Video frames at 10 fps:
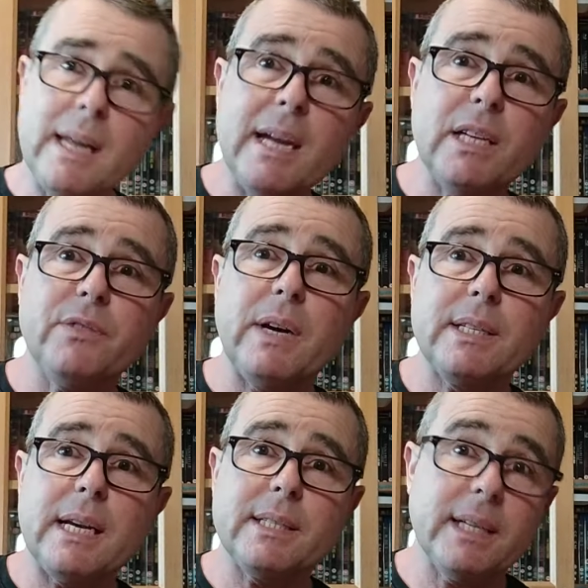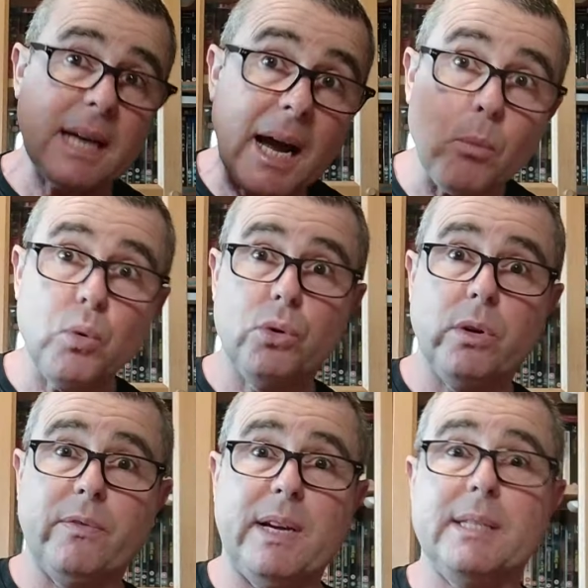It is fantastic and would
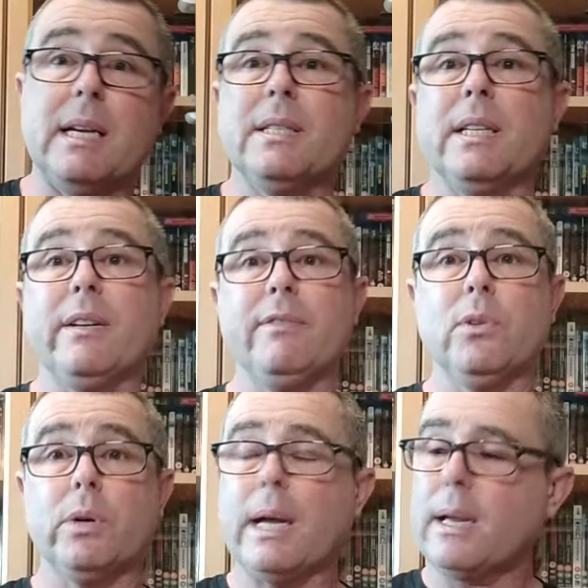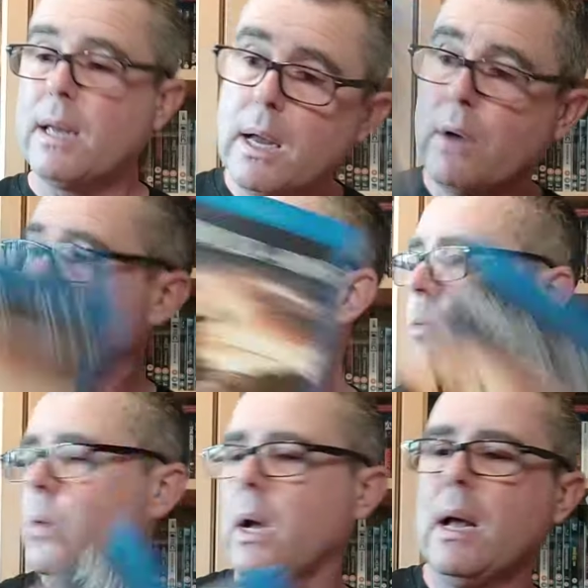look fantastic in 4K.
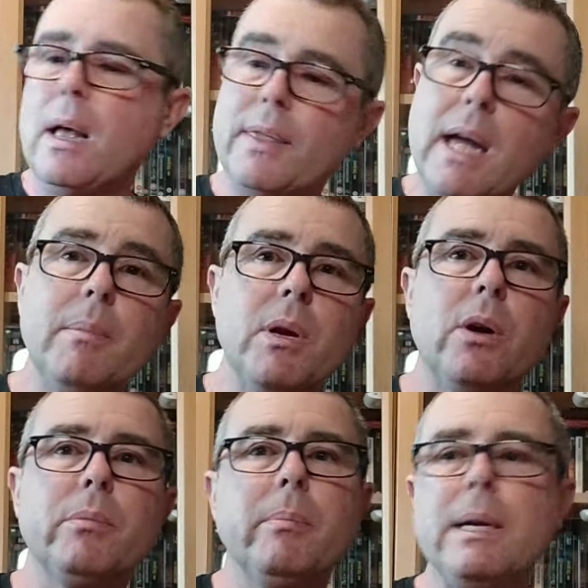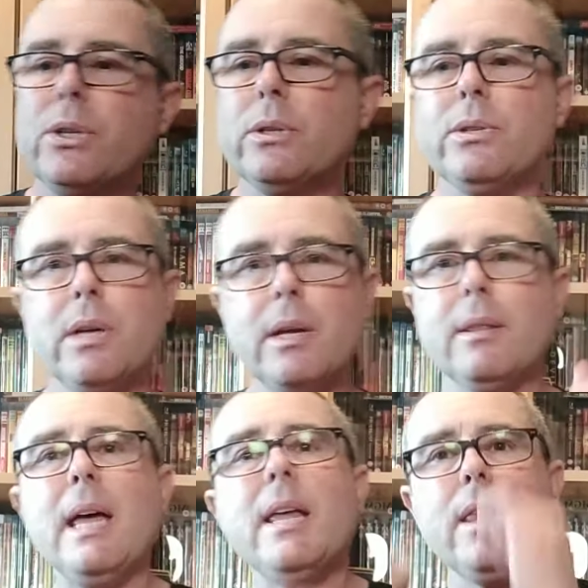Whew. They're my honourable mentions.
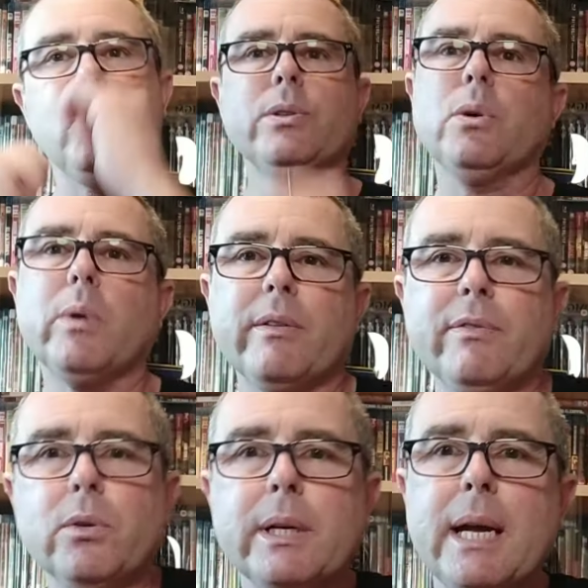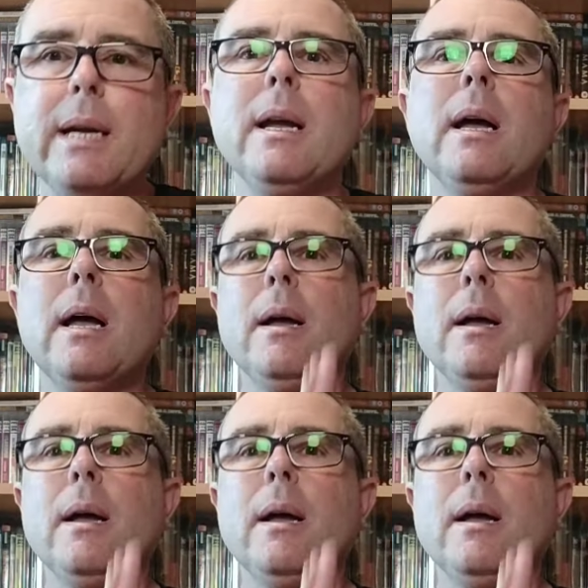They're the ones I want on 4K.